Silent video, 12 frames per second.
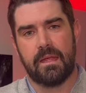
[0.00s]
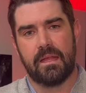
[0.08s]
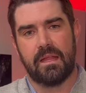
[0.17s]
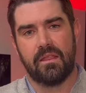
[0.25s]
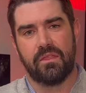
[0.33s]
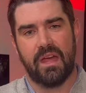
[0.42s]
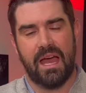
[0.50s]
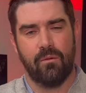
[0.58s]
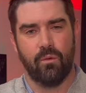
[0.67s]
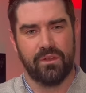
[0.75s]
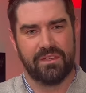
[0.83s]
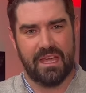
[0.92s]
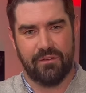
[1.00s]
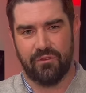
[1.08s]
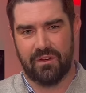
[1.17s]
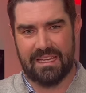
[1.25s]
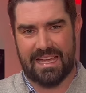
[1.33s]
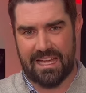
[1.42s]
that one
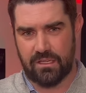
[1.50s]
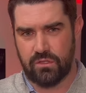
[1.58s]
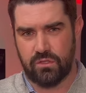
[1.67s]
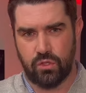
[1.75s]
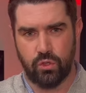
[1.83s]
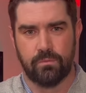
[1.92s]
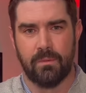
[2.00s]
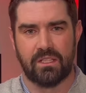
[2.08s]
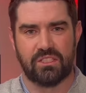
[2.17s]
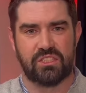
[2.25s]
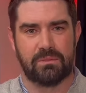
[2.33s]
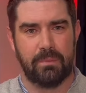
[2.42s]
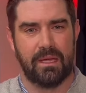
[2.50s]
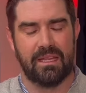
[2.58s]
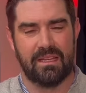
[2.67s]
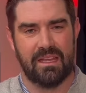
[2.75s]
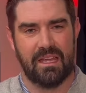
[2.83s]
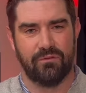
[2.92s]
definitely had too much
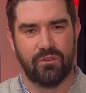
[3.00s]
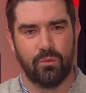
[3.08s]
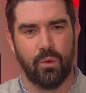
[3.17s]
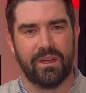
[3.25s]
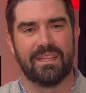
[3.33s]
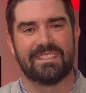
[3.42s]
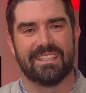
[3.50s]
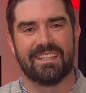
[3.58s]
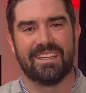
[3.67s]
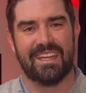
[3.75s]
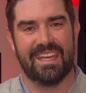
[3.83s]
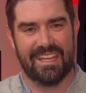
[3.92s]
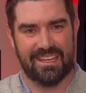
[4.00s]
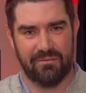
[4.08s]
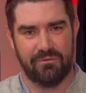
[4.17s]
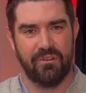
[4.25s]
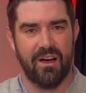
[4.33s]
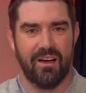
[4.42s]
spin if you wanted to hit it
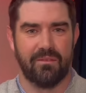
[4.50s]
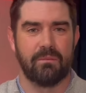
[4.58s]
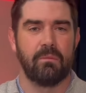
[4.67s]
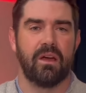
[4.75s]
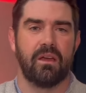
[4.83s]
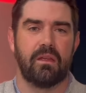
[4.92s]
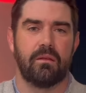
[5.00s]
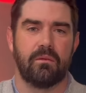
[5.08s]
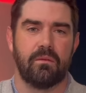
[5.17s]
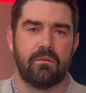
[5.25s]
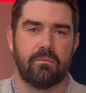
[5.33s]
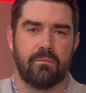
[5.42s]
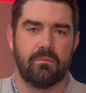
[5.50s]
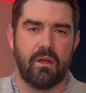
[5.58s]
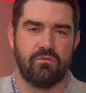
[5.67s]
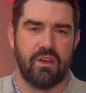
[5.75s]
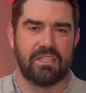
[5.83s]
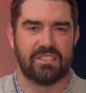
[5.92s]
far. My my
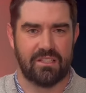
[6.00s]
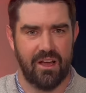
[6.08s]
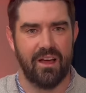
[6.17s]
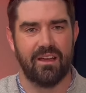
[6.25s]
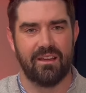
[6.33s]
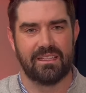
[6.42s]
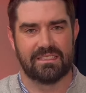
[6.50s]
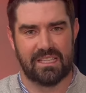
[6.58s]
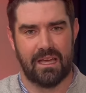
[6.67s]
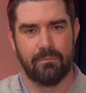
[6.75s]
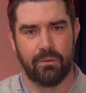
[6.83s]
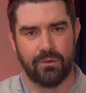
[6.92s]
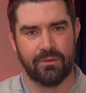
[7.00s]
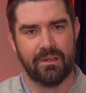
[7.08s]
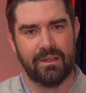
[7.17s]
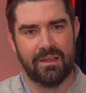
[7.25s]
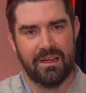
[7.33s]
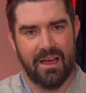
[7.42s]
race car example,
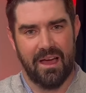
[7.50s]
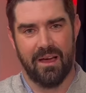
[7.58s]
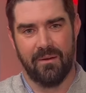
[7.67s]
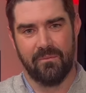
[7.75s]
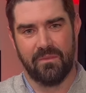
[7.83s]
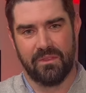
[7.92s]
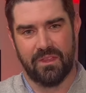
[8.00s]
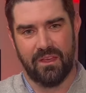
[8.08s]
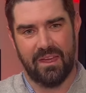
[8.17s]
um, the